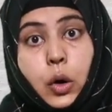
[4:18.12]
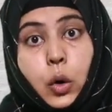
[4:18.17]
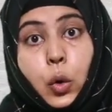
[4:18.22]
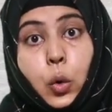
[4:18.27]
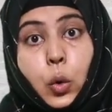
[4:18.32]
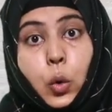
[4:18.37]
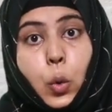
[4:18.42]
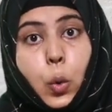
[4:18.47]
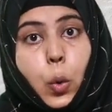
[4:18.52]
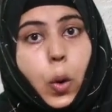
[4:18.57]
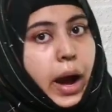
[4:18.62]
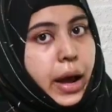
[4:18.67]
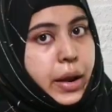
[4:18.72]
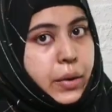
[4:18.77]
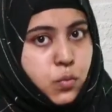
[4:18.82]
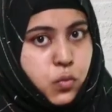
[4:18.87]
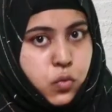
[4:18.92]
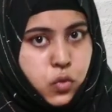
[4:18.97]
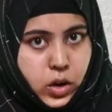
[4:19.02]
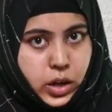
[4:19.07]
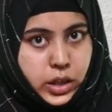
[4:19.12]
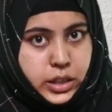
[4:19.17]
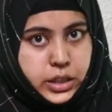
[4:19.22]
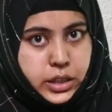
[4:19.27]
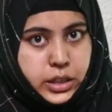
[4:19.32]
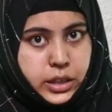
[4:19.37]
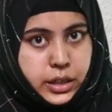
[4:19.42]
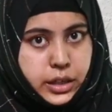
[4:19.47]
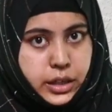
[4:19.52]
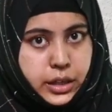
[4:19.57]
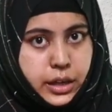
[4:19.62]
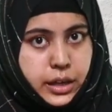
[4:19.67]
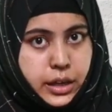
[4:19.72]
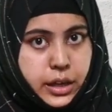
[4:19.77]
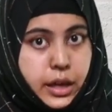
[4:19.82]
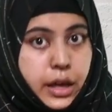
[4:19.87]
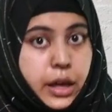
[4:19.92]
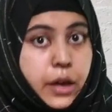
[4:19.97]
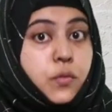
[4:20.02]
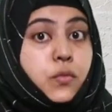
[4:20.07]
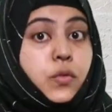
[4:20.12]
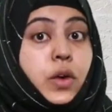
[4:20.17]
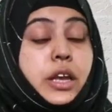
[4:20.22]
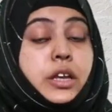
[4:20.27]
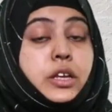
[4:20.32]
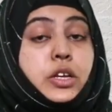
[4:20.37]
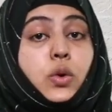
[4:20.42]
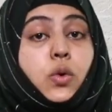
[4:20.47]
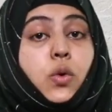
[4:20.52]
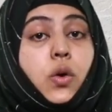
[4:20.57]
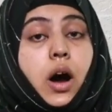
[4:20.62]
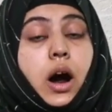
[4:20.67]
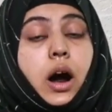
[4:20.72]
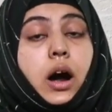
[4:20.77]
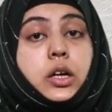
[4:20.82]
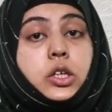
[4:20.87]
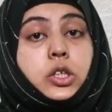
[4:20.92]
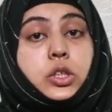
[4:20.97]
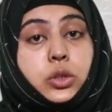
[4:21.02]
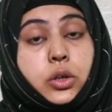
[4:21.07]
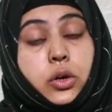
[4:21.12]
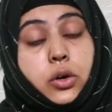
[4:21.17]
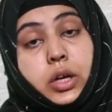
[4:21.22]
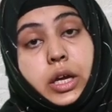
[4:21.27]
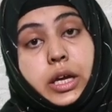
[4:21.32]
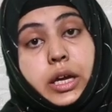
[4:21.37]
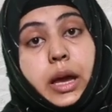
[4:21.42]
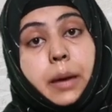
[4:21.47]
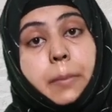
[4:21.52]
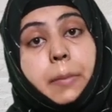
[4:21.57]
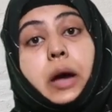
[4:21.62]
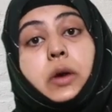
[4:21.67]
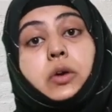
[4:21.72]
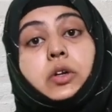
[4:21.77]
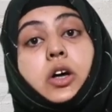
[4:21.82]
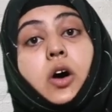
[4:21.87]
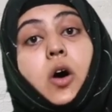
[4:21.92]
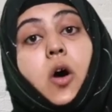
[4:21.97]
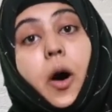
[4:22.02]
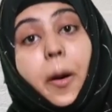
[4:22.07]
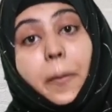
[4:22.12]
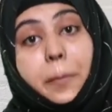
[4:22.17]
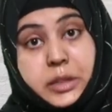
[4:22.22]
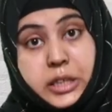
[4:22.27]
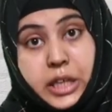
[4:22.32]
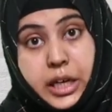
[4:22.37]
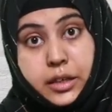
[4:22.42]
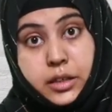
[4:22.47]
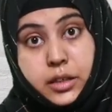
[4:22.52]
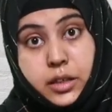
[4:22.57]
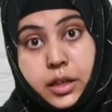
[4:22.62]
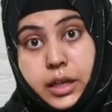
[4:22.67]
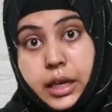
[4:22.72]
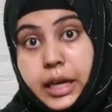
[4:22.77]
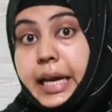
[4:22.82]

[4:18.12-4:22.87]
who and what, when you are talking about the object,